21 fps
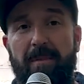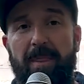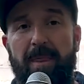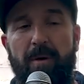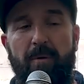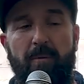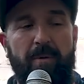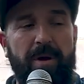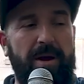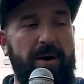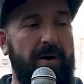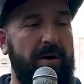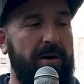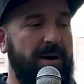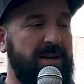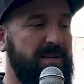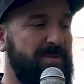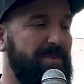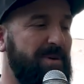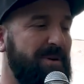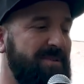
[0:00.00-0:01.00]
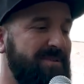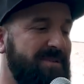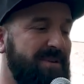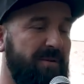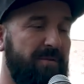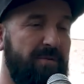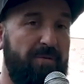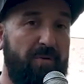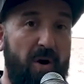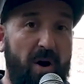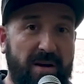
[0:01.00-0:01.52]
we are experiencing
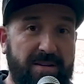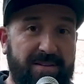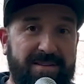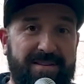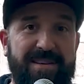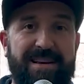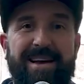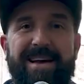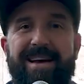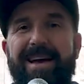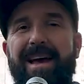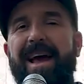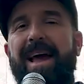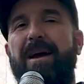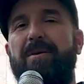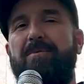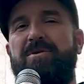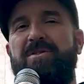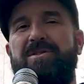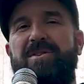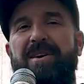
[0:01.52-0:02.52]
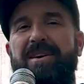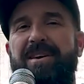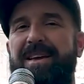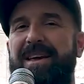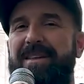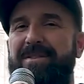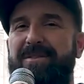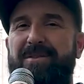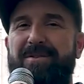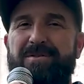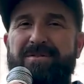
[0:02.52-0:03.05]
frost, and we're starting to
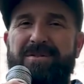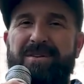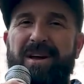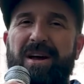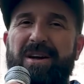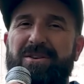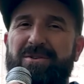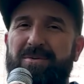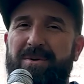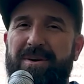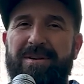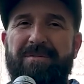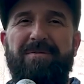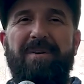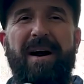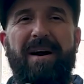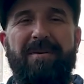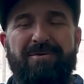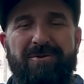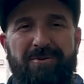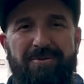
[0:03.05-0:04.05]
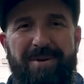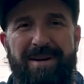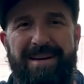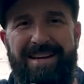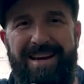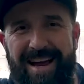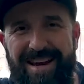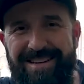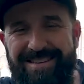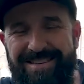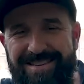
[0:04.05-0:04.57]
get those twenty-five degree
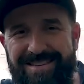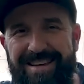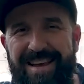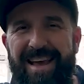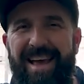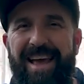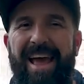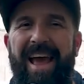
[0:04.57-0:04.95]
nights,